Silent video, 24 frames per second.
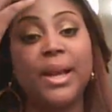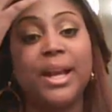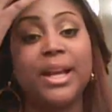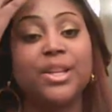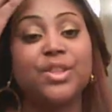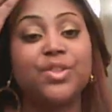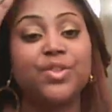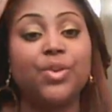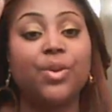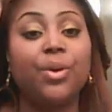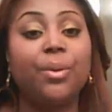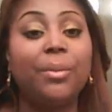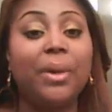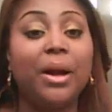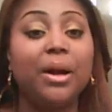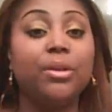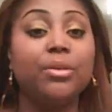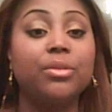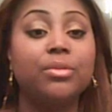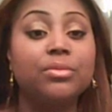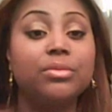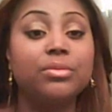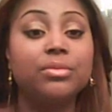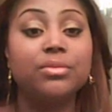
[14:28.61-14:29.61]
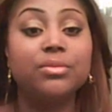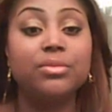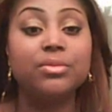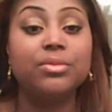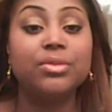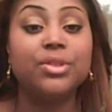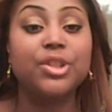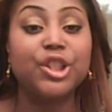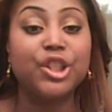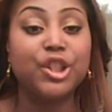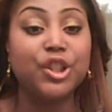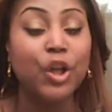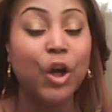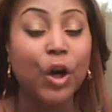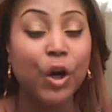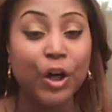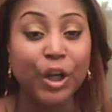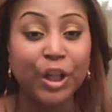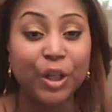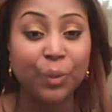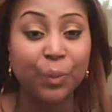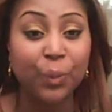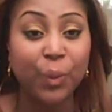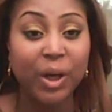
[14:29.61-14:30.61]
If you don't have one, go to your
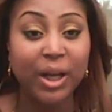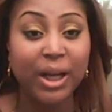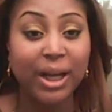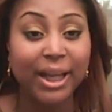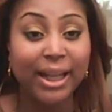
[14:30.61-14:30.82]
pastor